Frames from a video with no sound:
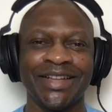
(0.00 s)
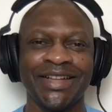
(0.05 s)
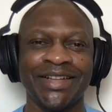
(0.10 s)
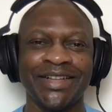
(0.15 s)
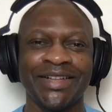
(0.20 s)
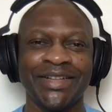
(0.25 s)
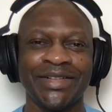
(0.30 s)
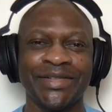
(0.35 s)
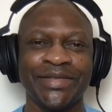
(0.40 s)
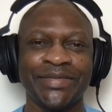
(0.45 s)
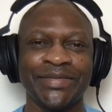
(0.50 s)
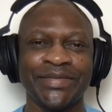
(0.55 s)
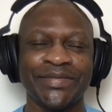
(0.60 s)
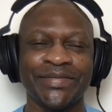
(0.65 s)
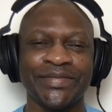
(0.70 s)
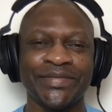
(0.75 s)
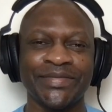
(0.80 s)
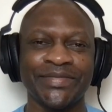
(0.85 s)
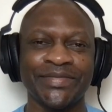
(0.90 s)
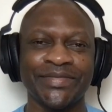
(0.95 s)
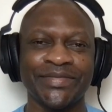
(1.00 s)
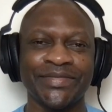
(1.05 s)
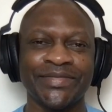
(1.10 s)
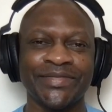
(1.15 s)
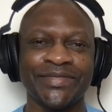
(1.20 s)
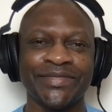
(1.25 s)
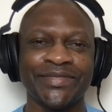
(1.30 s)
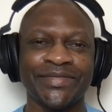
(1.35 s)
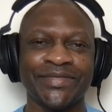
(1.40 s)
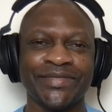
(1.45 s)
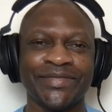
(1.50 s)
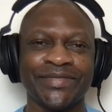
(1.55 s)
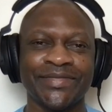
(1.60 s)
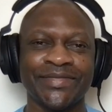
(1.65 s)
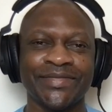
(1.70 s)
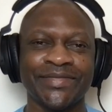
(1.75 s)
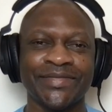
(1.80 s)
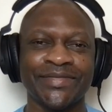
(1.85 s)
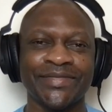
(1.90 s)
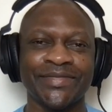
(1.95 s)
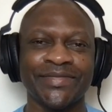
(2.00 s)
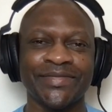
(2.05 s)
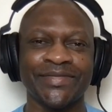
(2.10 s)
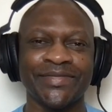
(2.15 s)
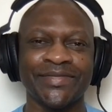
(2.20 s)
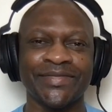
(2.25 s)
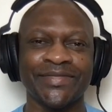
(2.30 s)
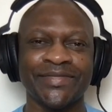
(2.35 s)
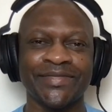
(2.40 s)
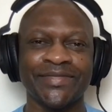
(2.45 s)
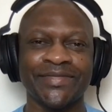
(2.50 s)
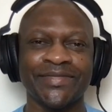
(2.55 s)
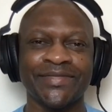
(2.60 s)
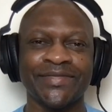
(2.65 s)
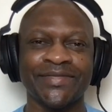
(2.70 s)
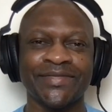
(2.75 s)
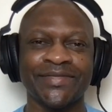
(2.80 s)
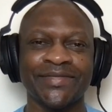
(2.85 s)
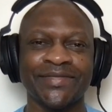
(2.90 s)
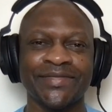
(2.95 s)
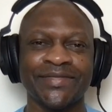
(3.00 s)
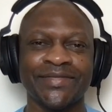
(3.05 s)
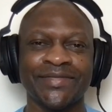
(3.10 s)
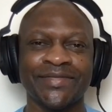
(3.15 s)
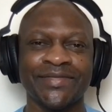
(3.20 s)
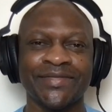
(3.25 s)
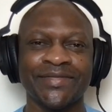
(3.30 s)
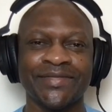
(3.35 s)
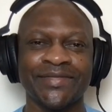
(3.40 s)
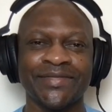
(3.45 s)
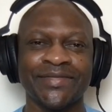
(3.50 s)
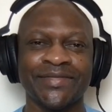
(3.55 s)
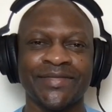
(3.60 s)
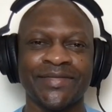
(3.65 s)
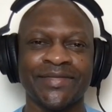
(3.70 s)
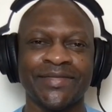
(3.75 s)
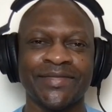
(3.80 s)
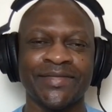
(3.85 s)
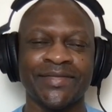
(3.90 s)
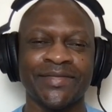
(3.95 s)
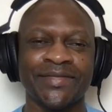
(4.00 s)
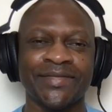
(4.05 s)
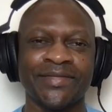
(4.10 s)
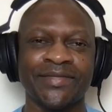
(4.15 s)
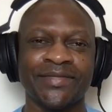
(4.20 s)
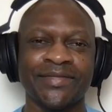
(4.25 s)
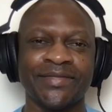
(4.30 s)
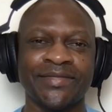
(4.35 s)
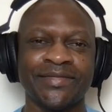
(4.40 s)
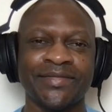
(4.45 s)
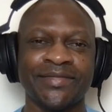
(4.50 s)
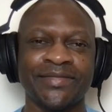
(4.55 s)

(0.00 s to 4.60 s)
(not speaking)